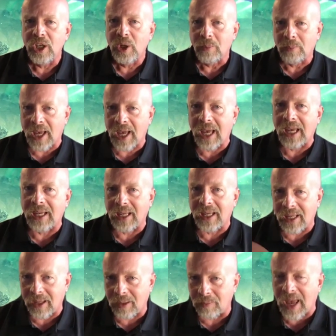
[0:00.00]

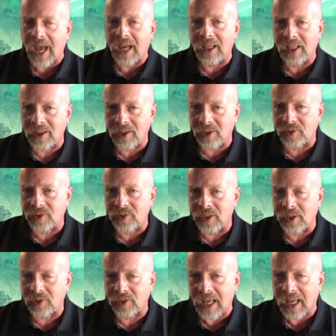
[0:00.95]
by backing the
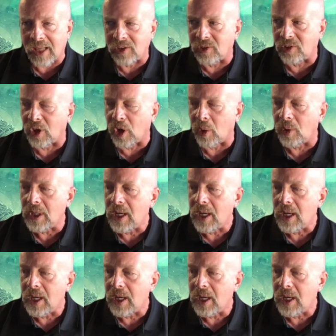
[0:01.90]
set. So